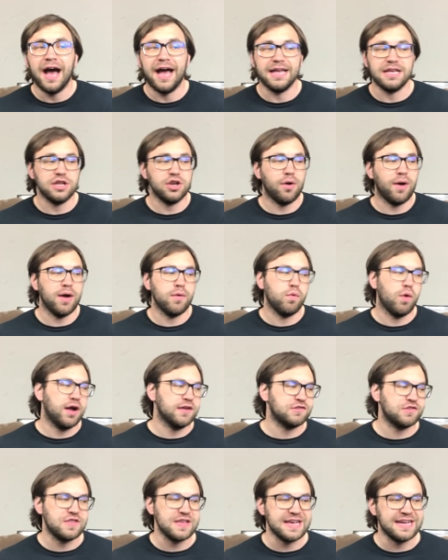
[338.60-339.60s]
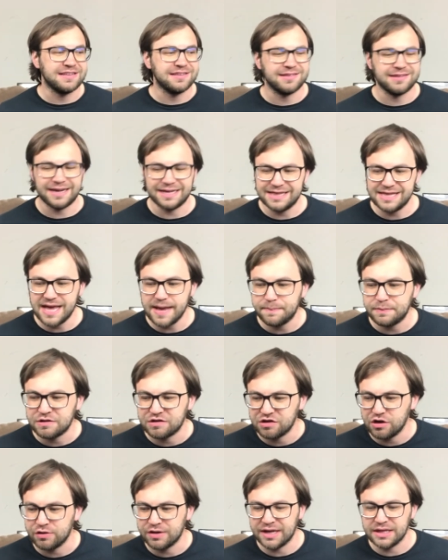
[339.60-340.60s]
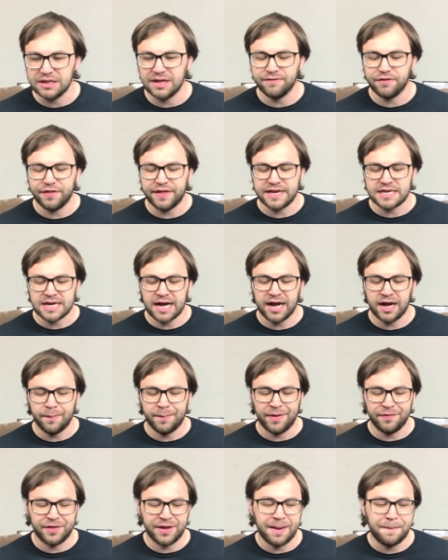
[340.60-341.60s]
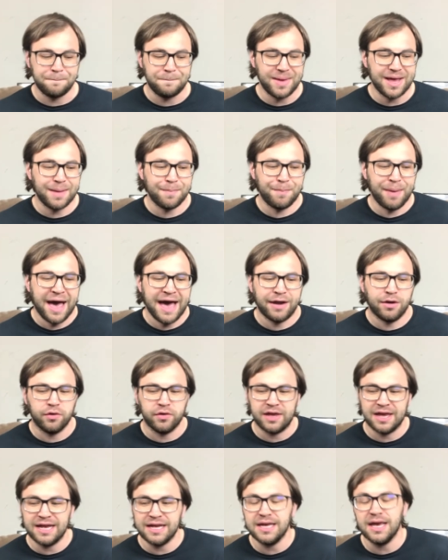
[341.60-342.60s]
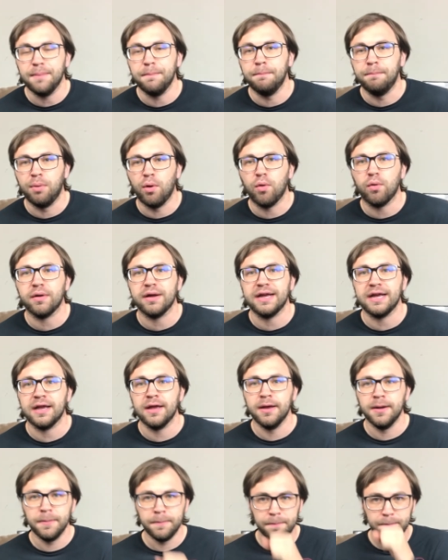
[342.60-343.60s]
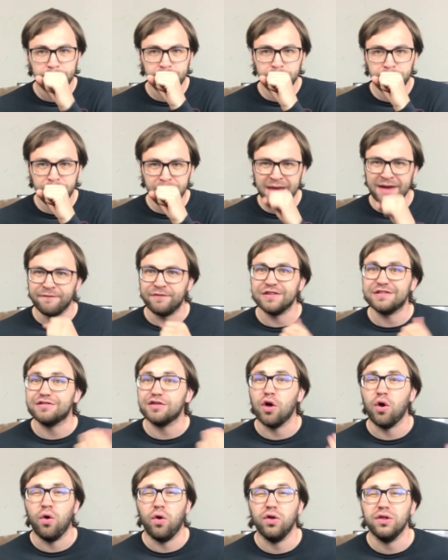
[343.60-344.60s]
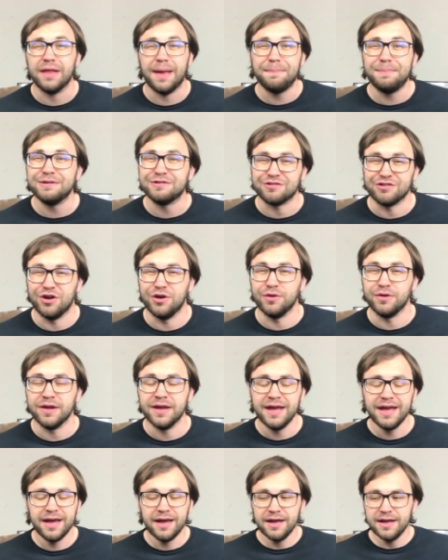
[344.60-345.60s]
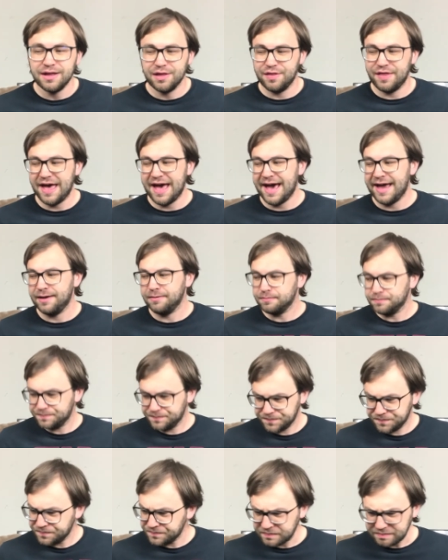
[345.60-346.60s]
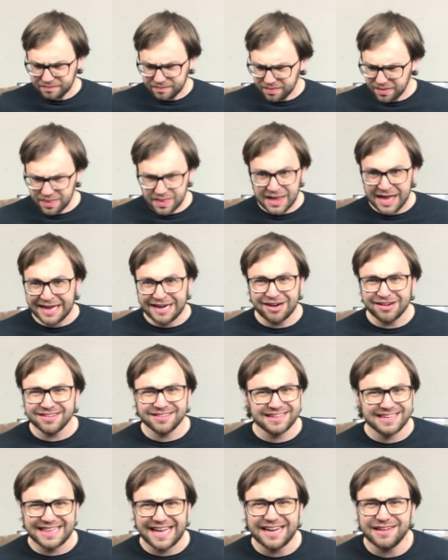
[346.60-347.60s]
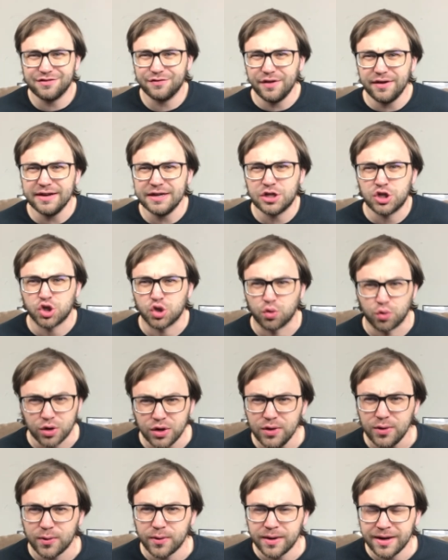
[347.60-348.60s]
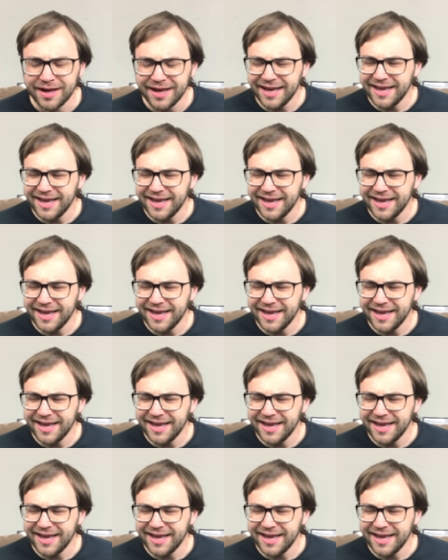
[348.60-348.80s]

you know, I watched the inside the episode, and I love that they talk about that a big battle can get boring if it's the whole episode. And honestly, that is very true.